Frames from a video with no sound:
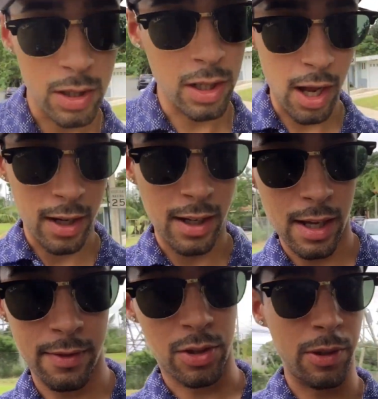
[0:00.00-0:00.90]
o'clock. I
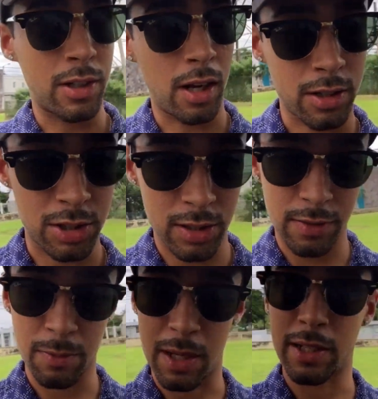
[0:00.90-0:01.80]
have a three o'clock
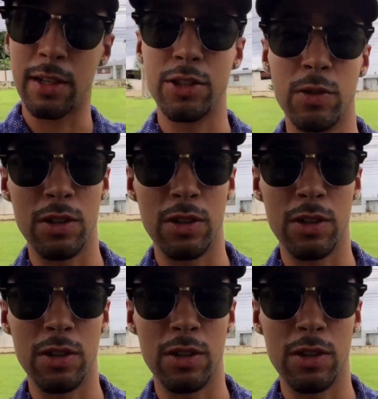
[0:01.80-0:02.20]
shift. I'm about to go do a